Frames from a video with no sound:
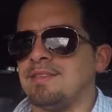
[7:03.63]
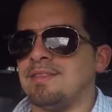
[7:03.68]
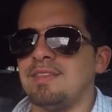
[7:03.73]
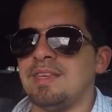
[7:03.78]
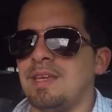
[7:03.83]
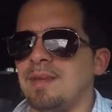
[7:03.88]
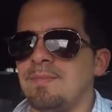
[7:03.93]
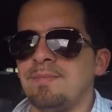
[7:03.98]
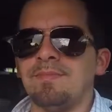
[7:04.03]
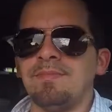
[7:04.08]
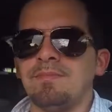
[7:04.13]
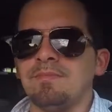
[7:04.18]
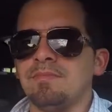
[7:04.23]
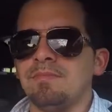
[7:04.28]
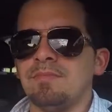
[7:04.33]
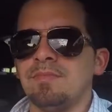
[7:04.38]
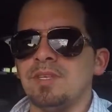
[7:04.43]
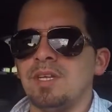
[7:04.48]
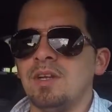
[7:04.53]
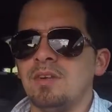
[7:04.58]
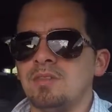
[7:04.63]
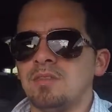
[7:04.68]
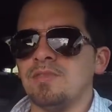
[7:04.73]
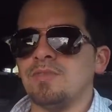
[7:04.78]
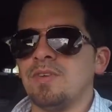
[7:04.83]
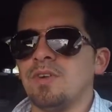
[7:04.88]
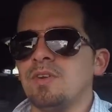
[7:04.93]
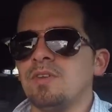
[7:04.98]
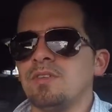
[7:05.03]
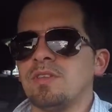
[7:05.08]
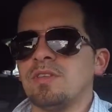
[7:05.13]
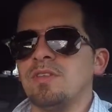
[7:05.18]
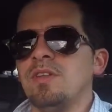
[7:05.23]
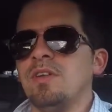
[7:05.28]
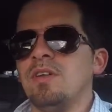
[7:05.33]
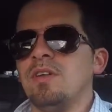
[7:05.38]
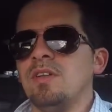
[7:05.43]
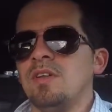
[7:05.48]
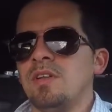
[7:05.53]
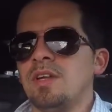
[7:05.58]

seem difficult at all.